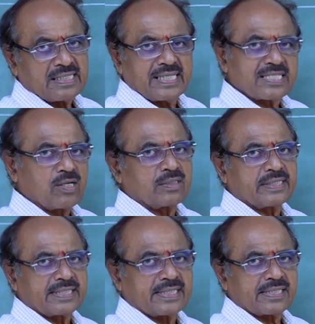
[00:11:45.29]
that is called
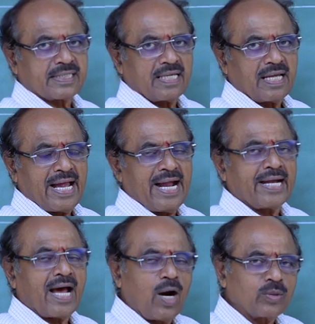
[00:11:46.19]
thesis.
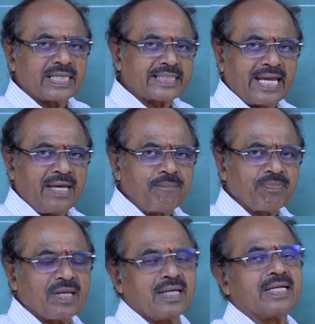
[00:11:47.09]
And how that came?